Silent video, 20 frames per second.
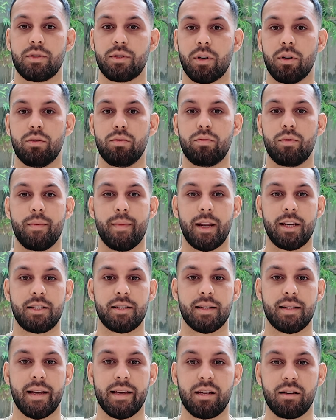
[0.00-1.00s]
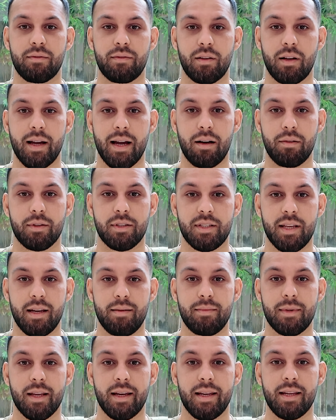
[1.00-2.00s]
So we managed to take a flight out the
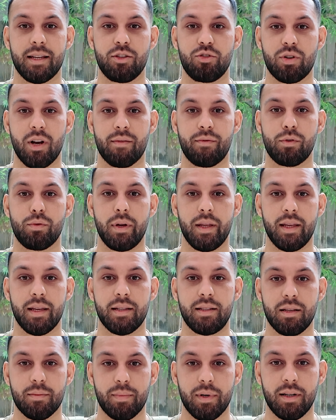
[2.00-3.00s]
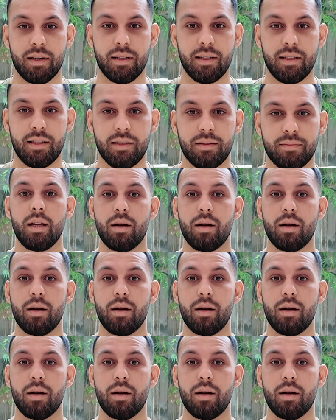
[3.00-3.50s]
same day and travel here to Bali.